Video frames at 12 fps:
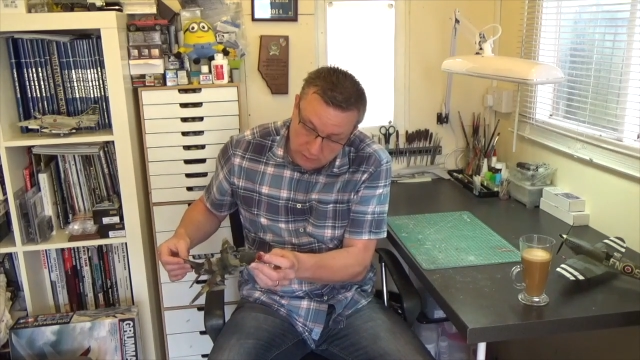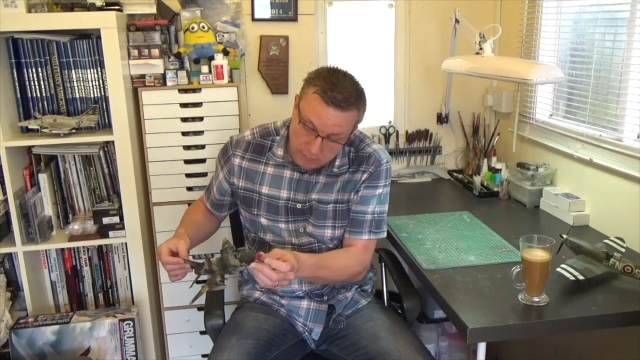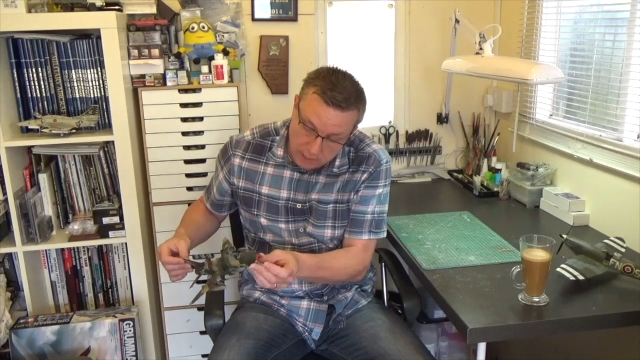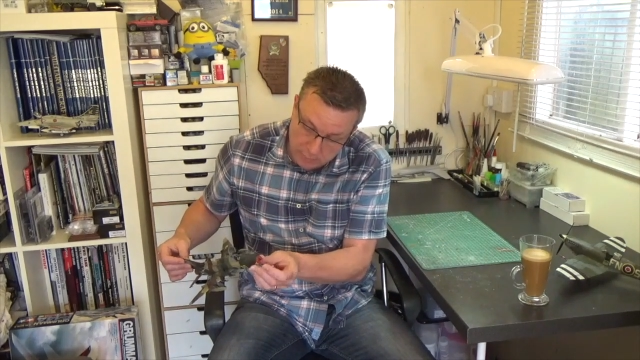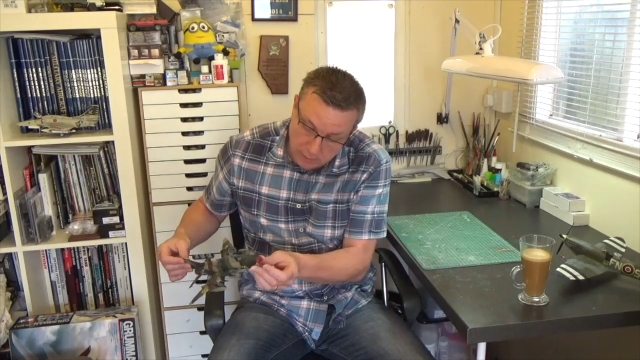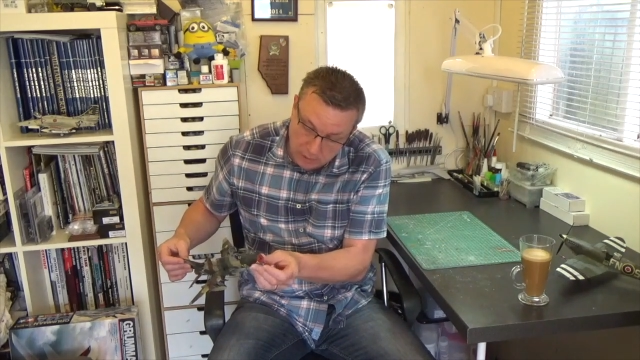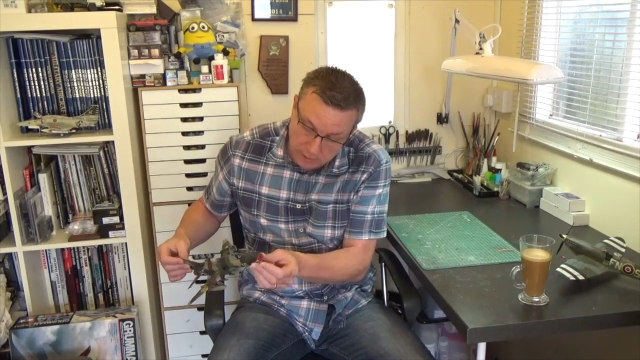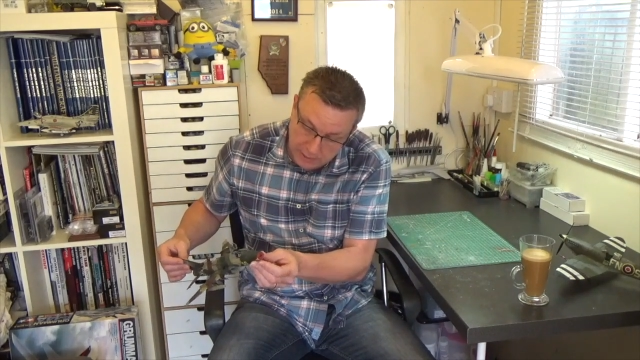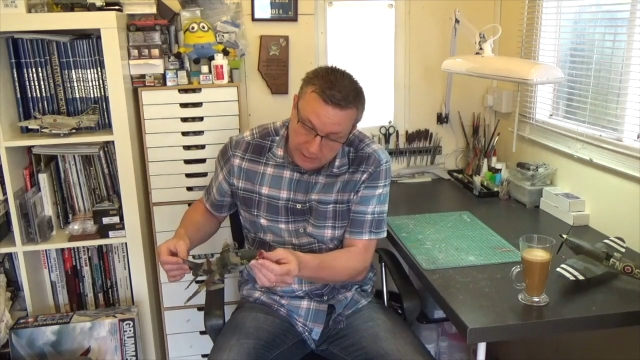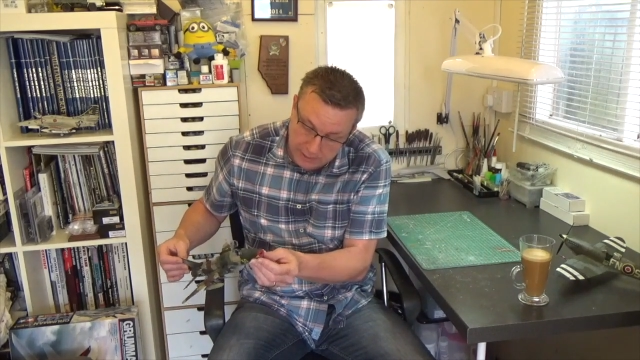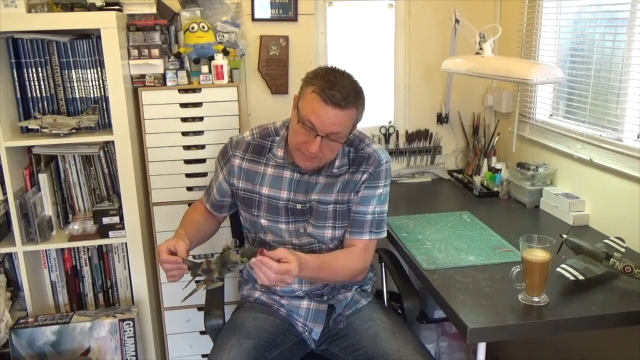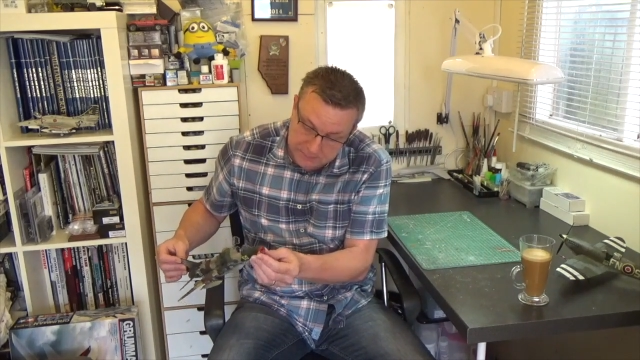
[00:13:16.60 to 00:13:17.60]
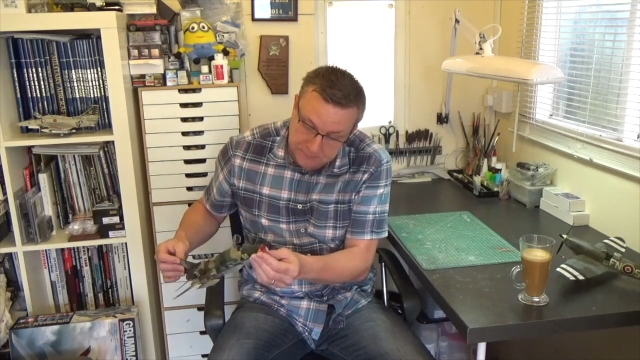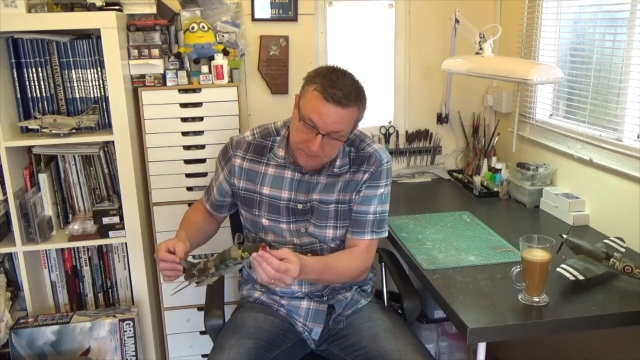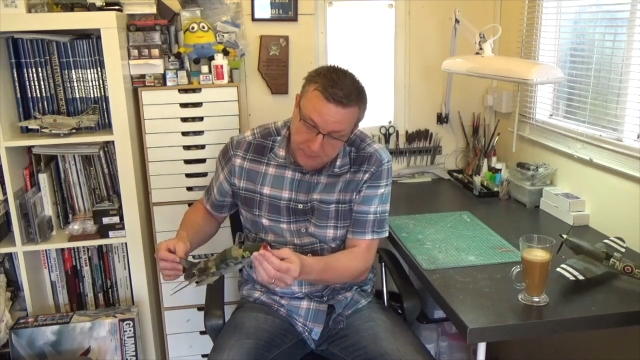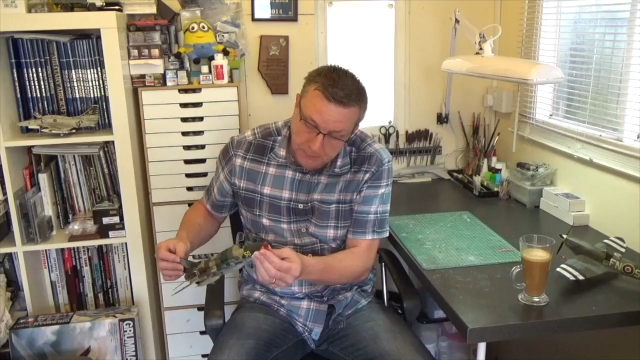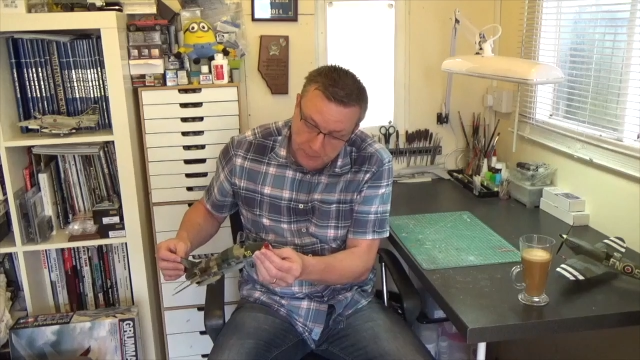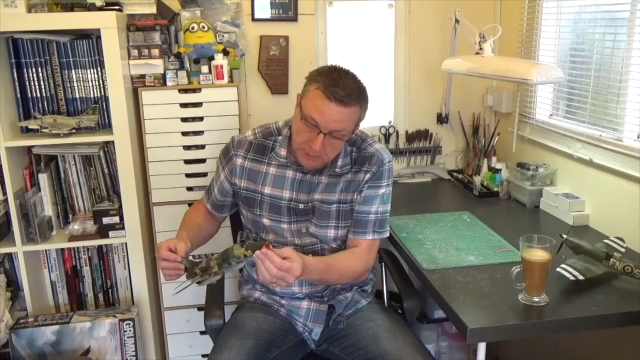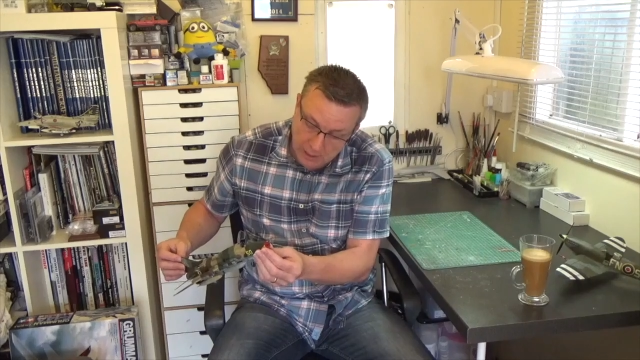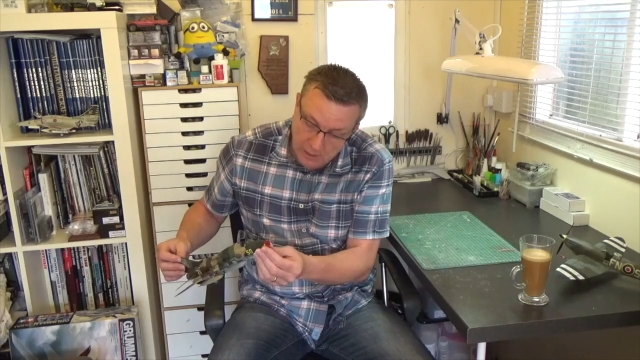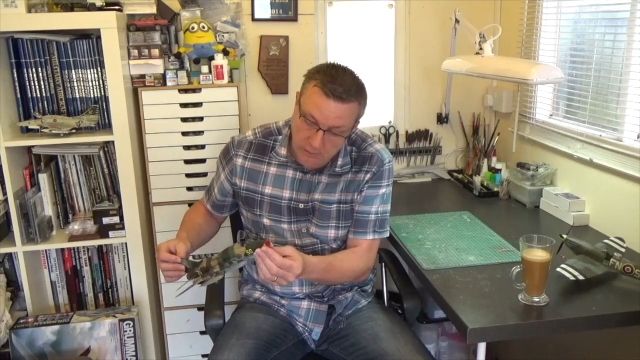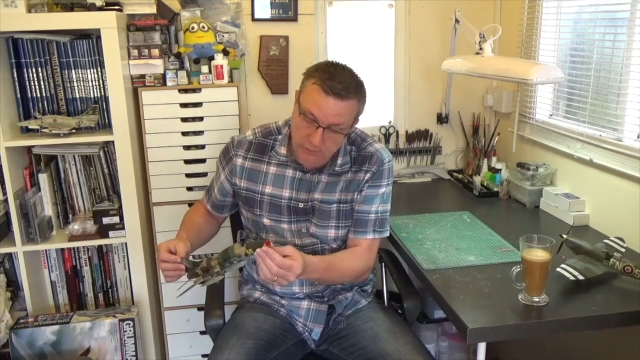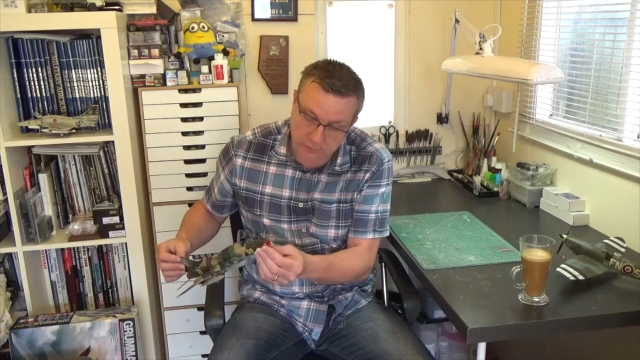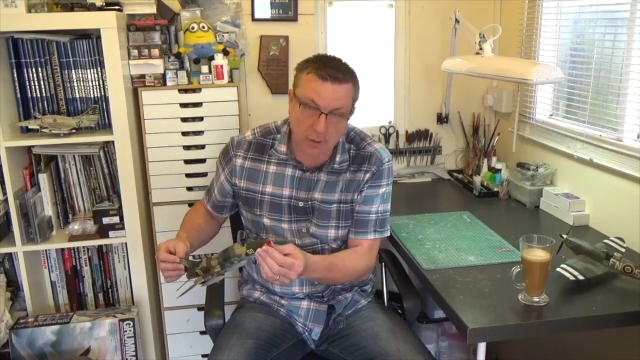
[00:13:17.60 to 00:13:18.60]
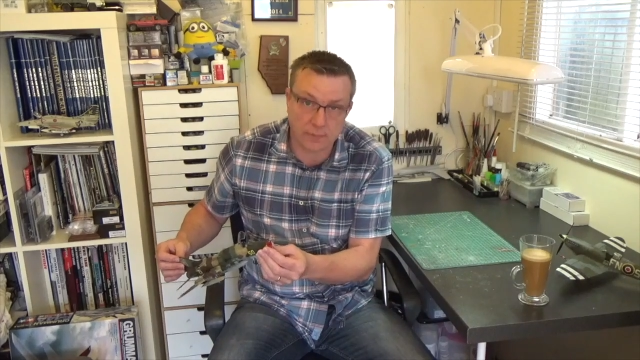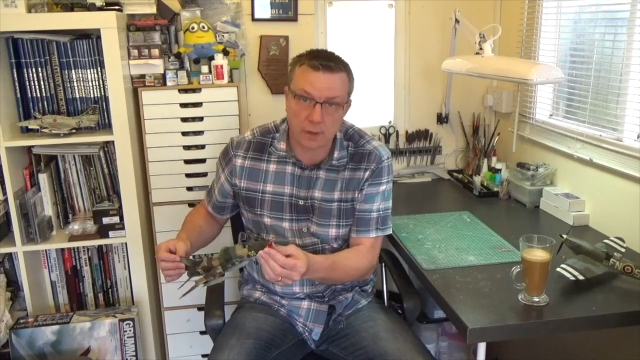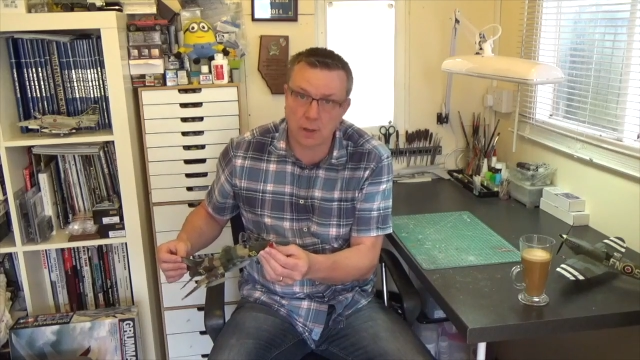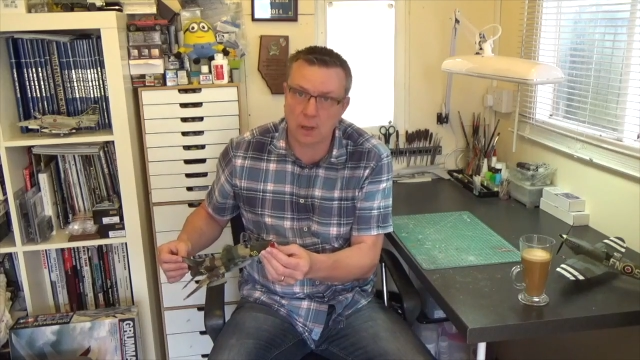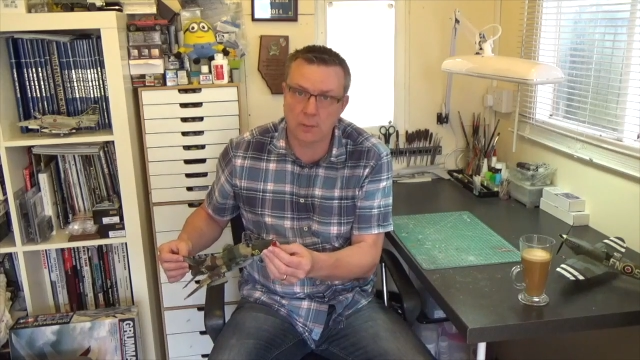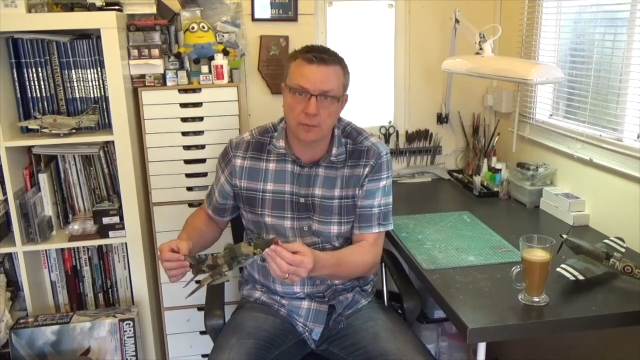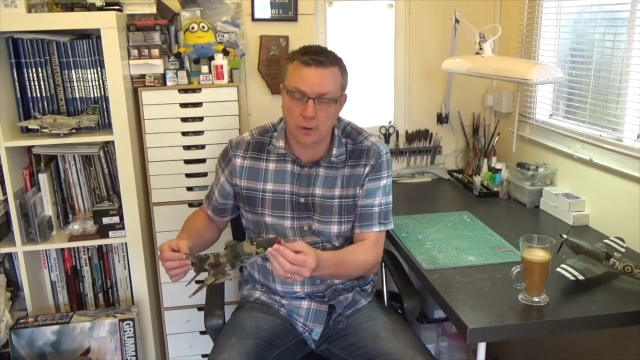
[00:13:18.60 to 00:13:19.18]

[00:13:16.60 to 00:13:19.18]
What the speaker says: red part here, and I just covered it over,